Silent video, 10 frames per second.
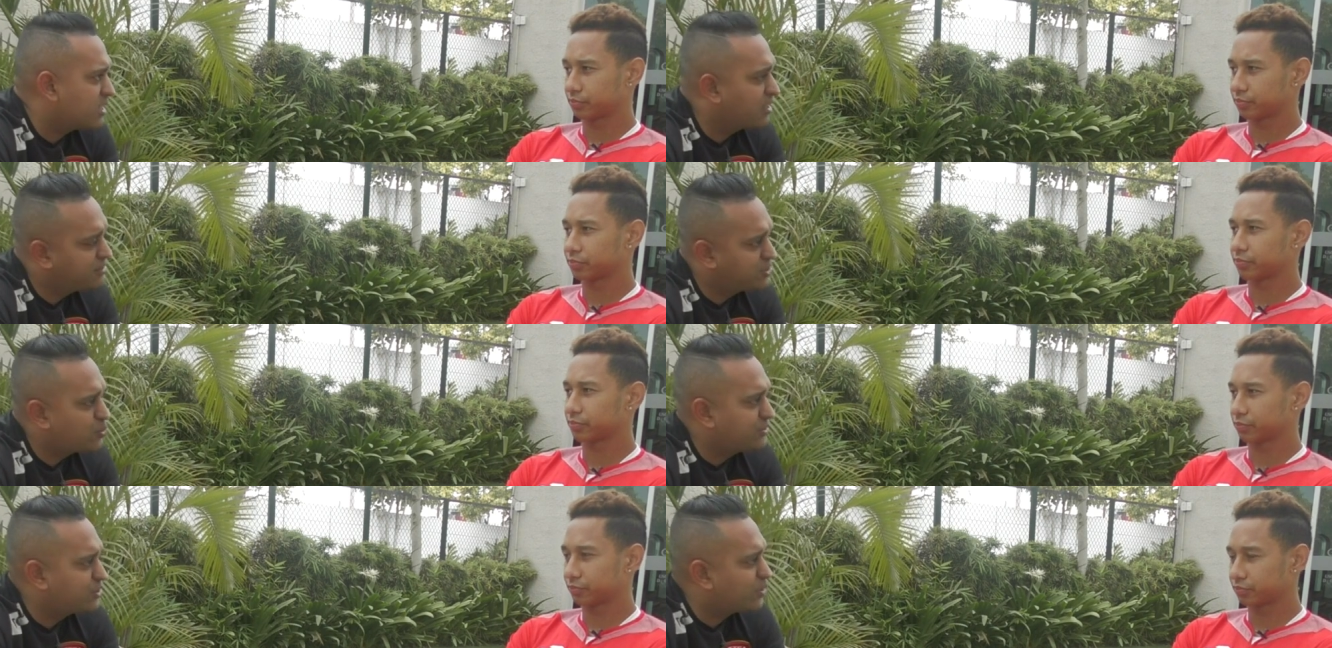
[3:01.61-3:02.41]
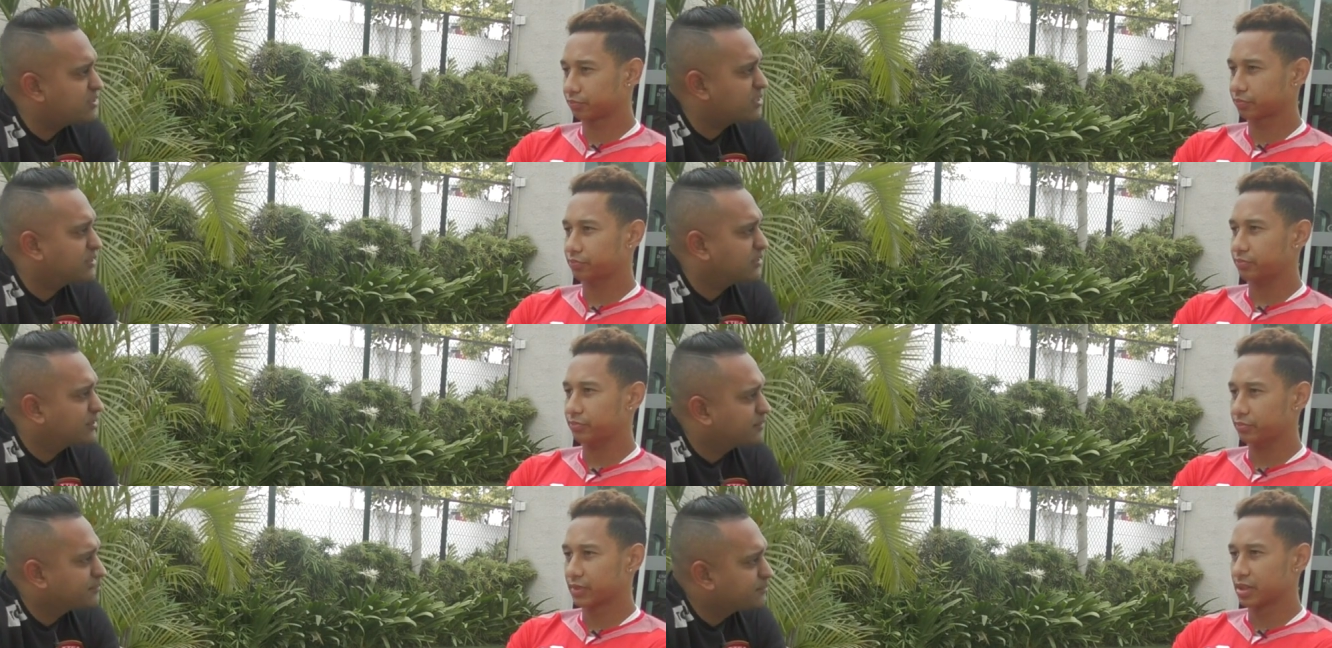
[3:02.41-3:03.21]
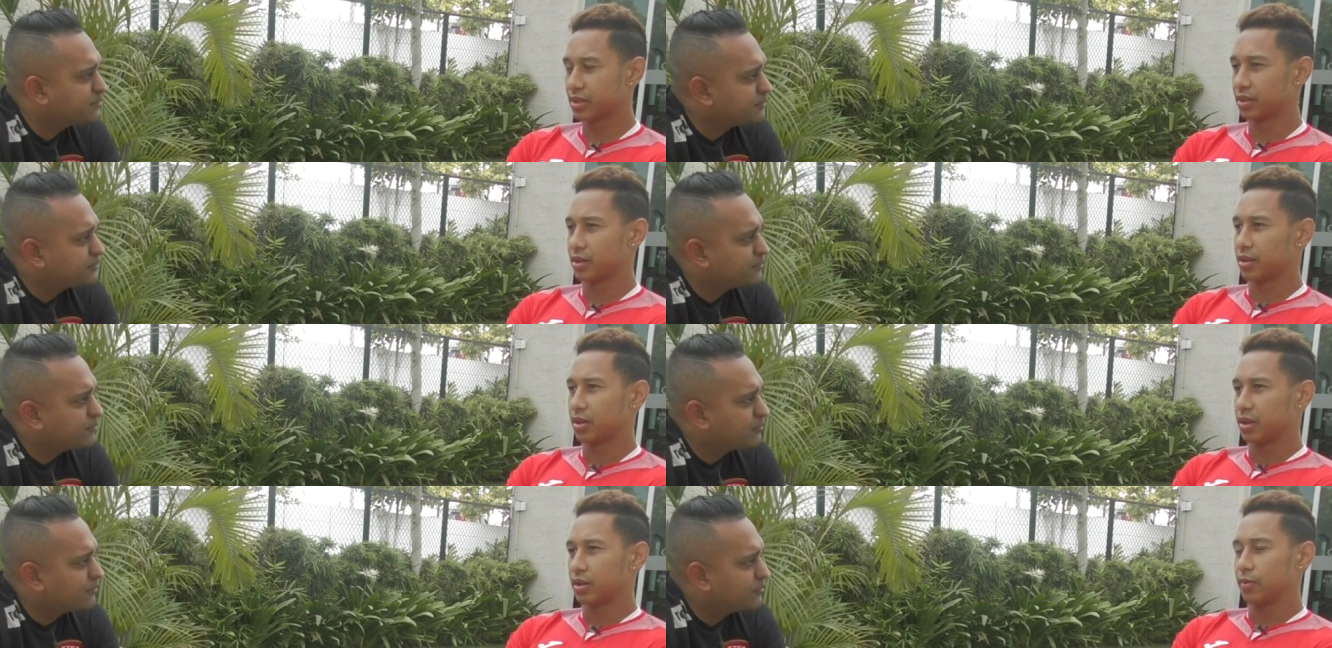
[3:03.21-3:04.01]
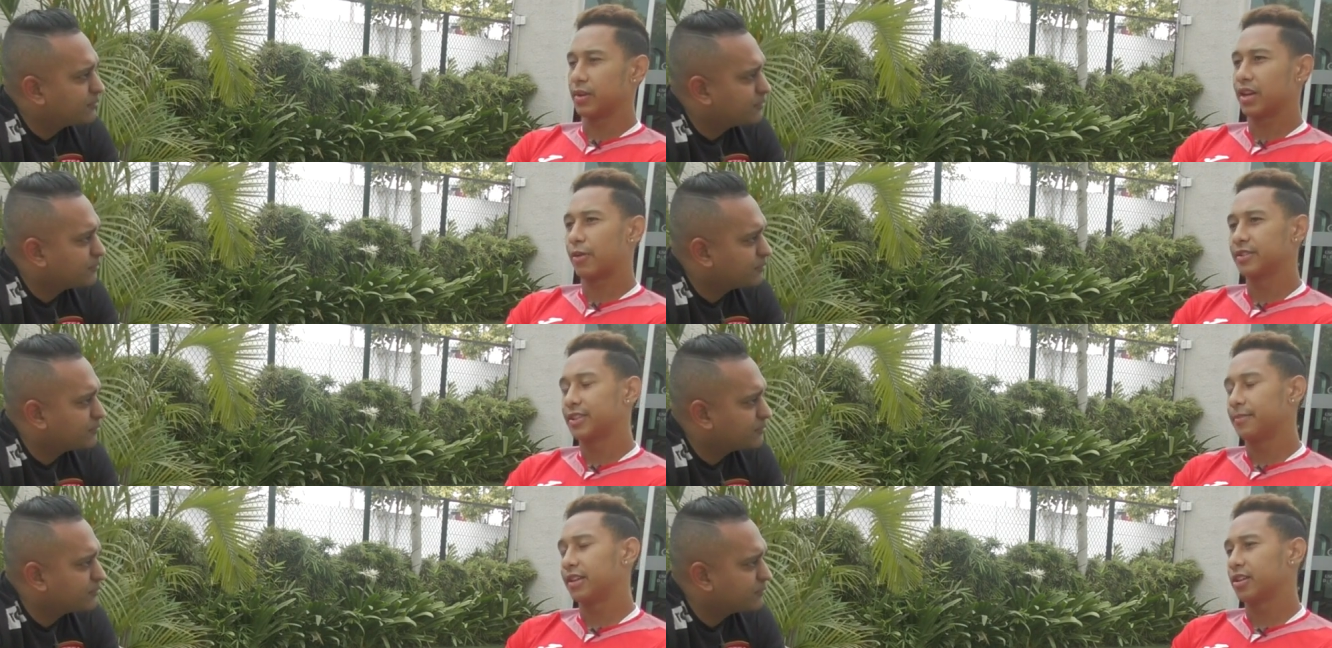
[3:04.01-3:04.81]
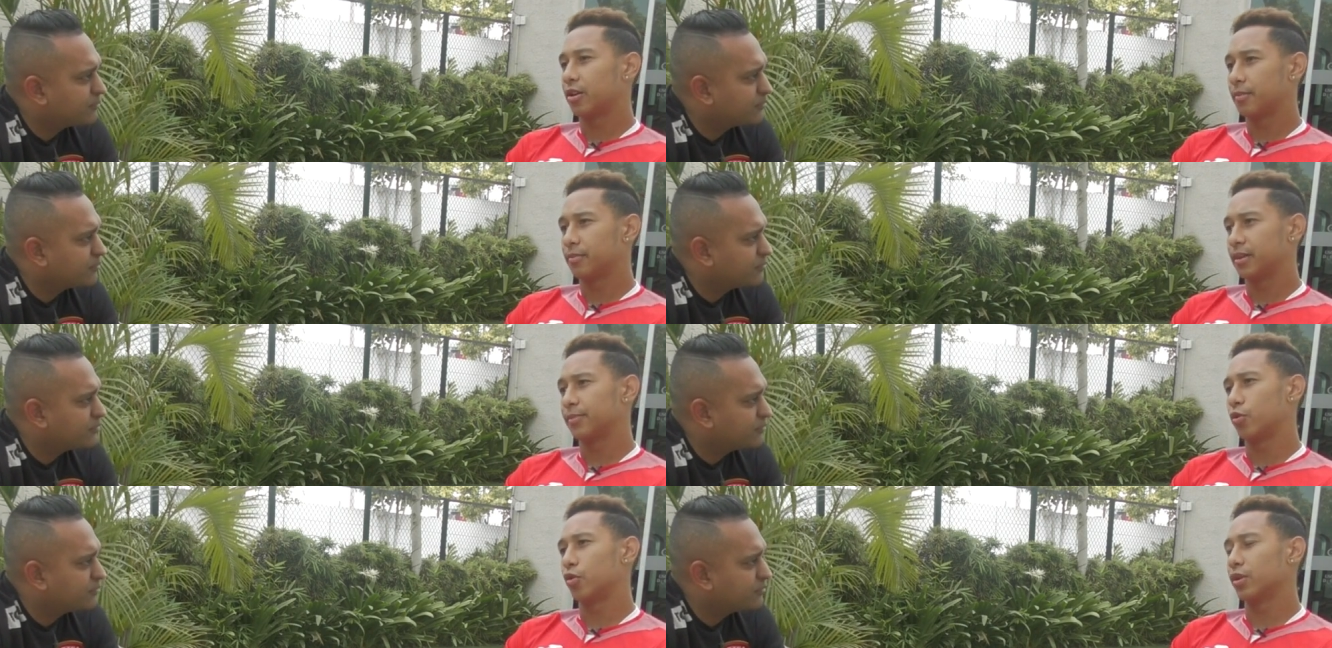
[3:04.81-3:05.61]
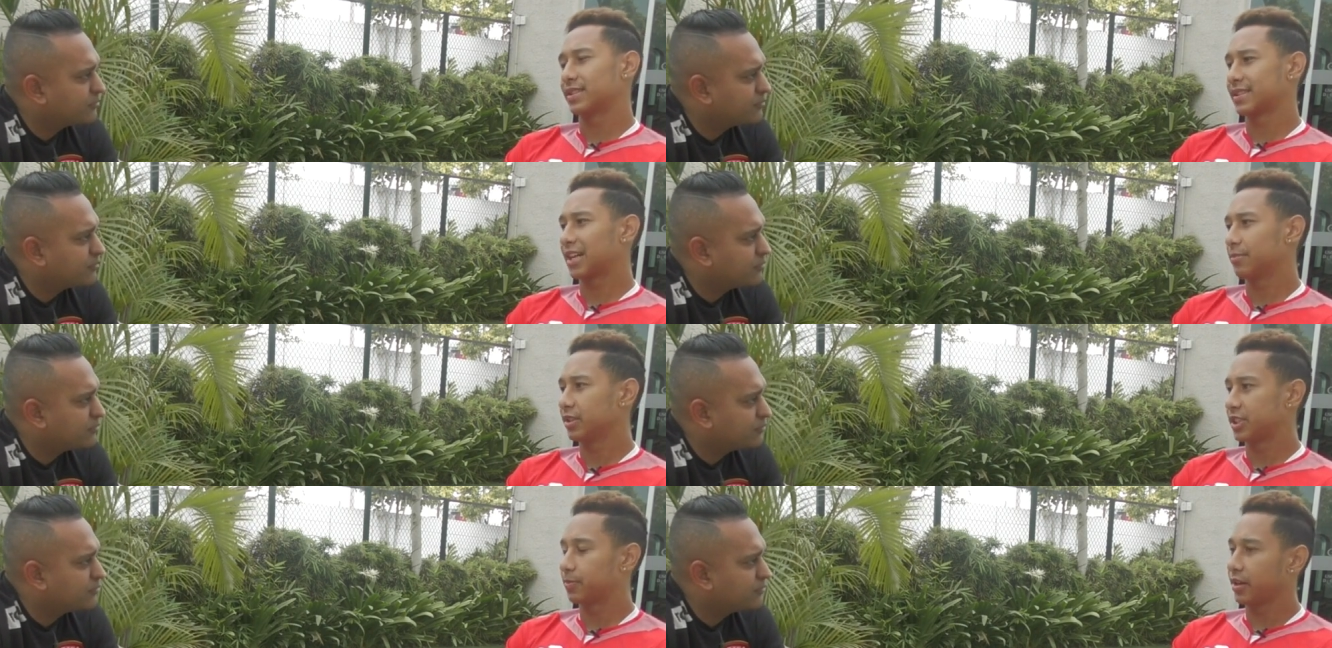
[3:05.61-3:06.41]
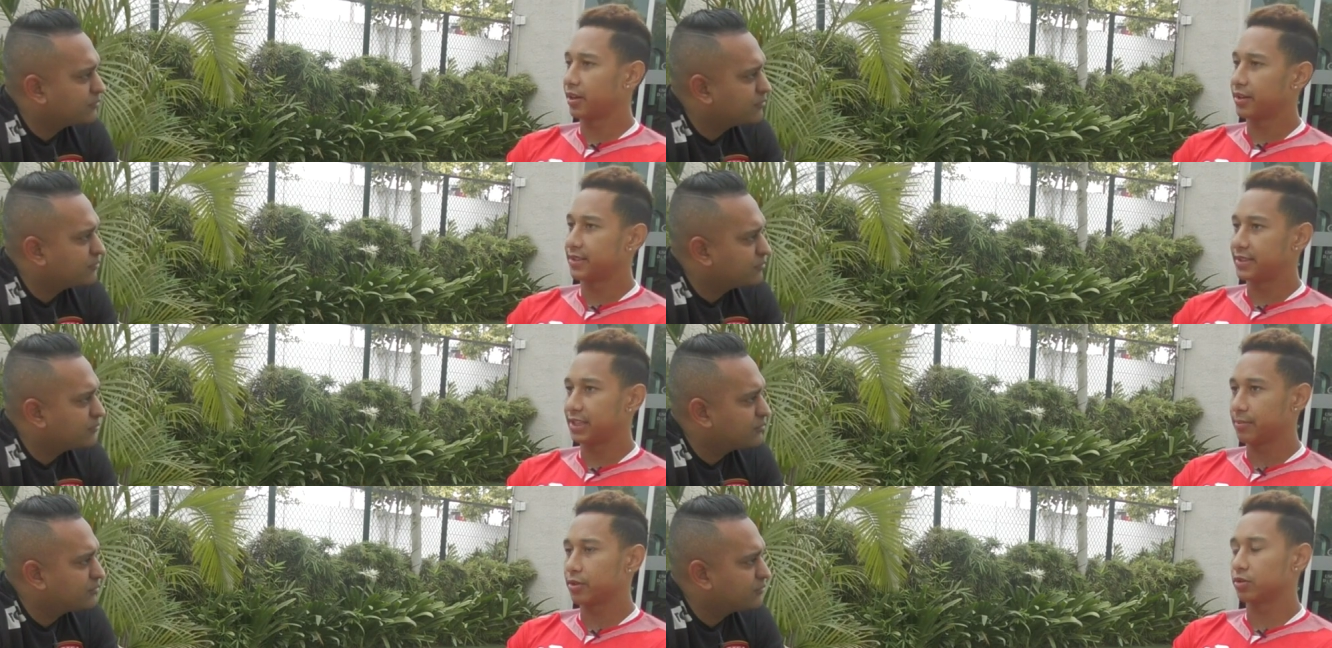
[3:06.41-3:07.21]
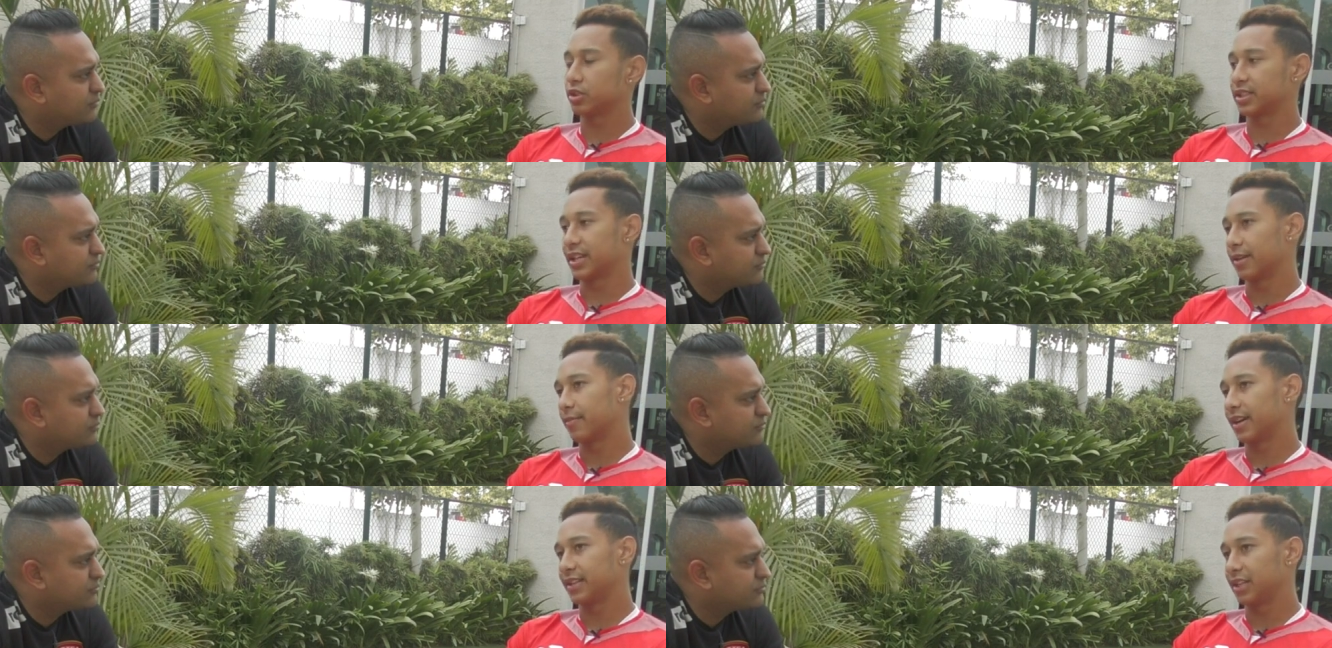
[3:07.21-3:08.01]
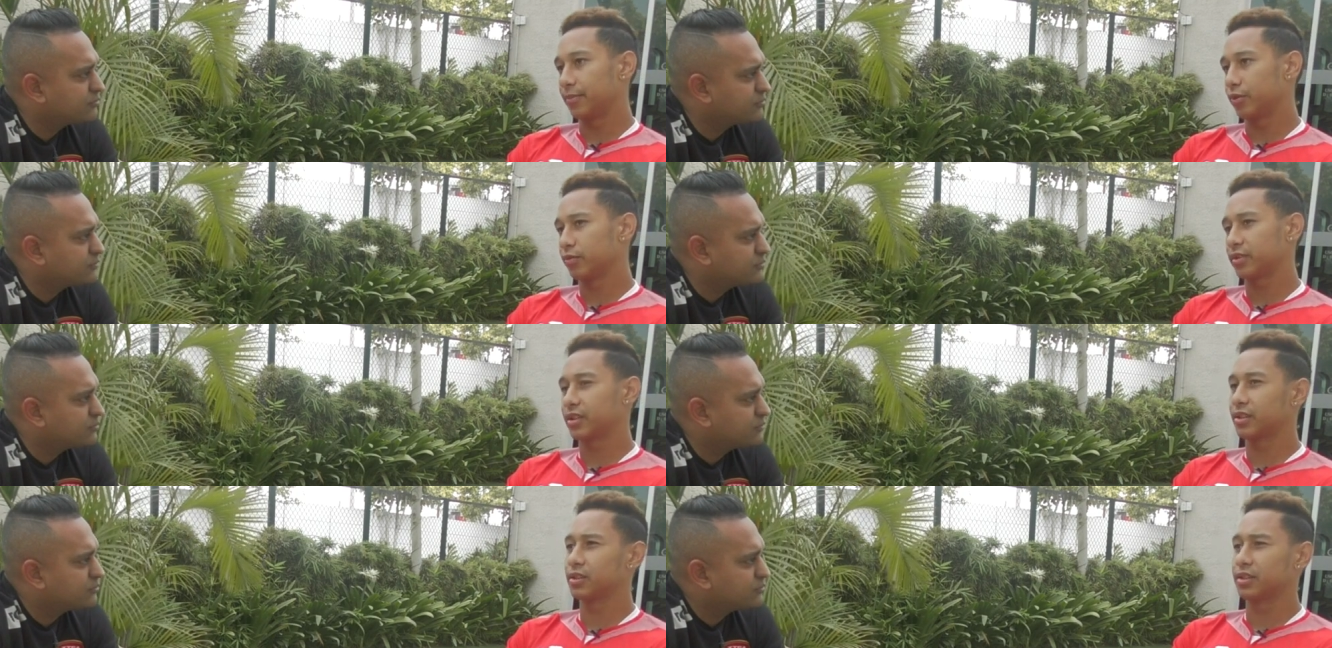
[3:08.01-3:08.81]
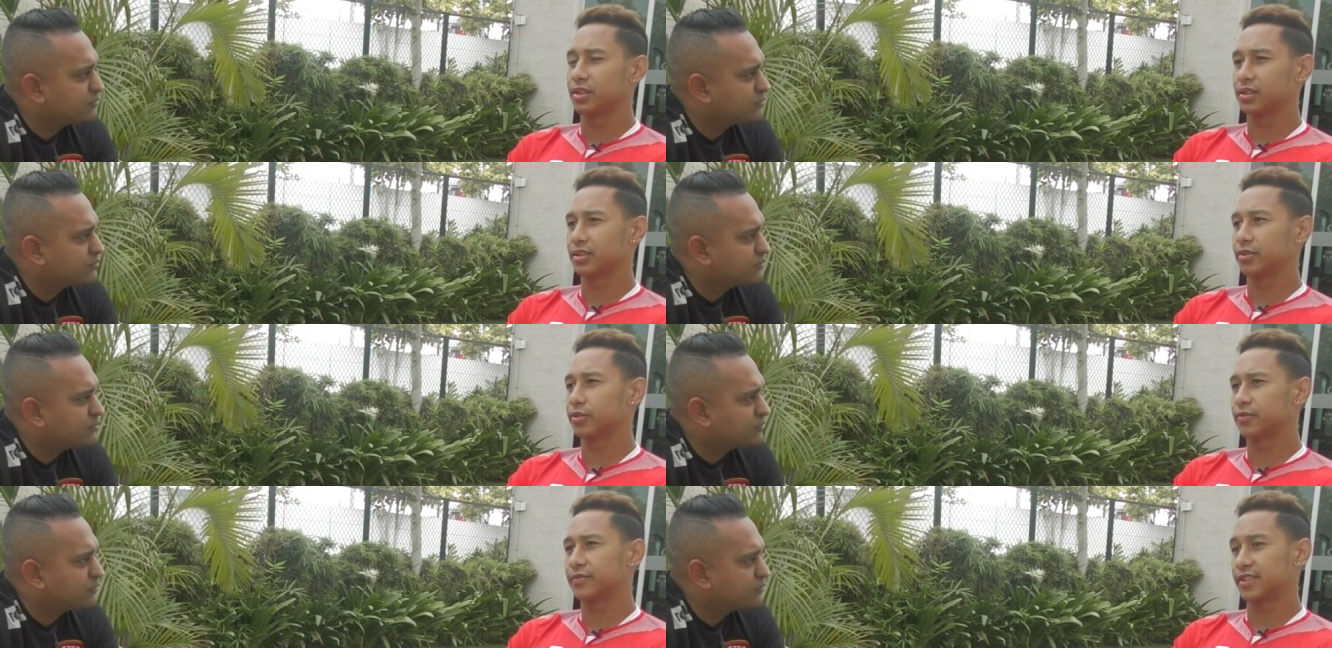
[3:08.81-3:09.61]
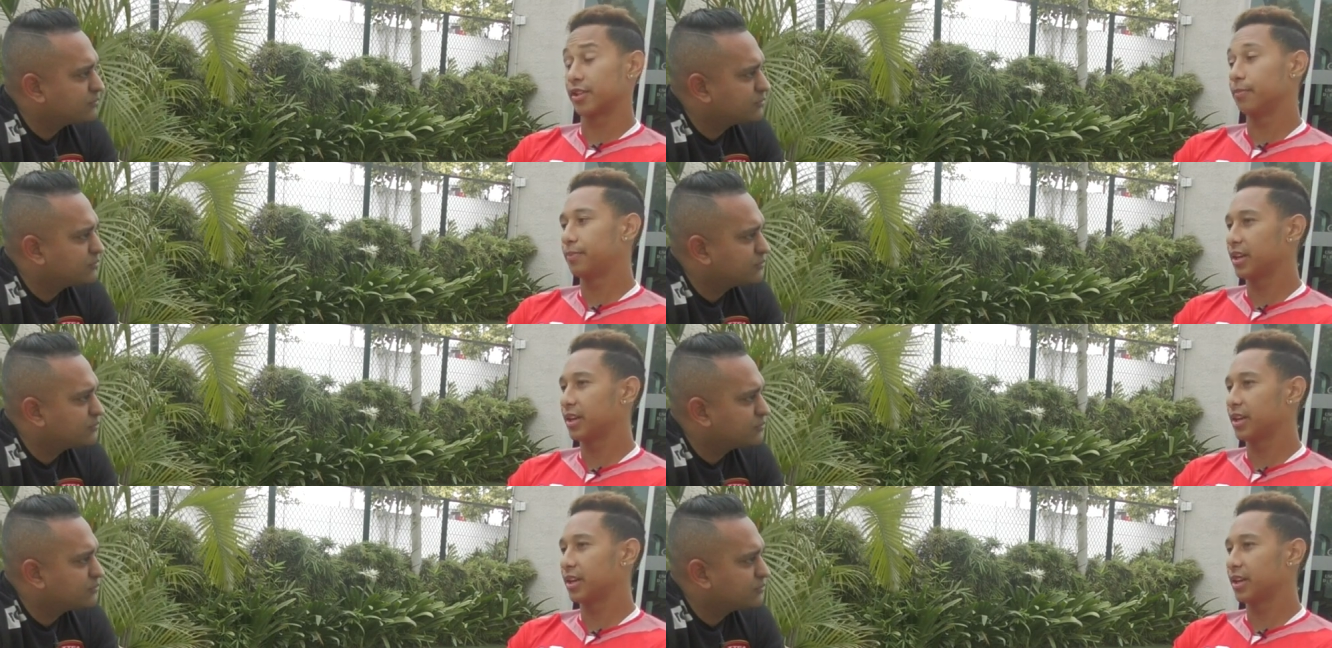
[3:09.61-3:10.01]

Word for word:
Speaker 1: heading into 2020?
Speaker 2: Well, I want to become a more established player on the team, you know, just getting my debut. You know, for some